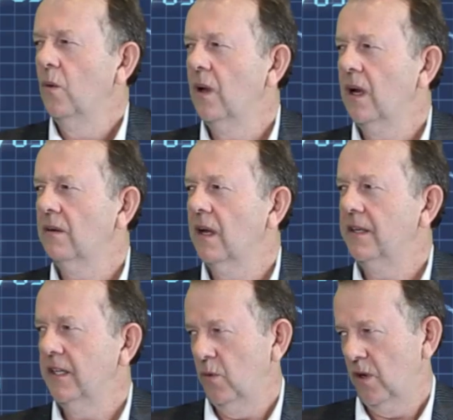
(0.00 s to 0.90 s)
Well, I
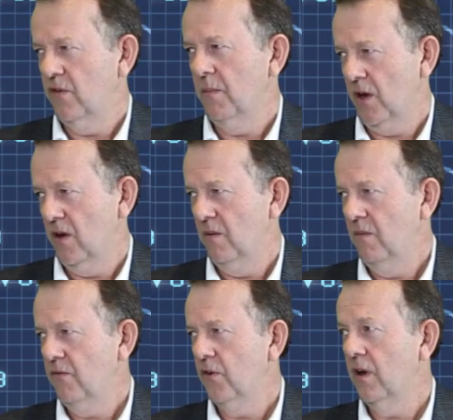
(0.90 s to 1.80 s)
did work from
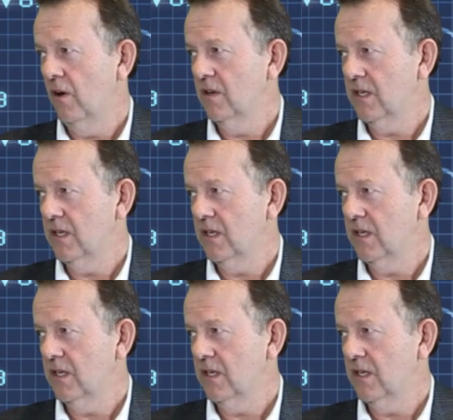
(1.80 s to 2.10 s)
home for a long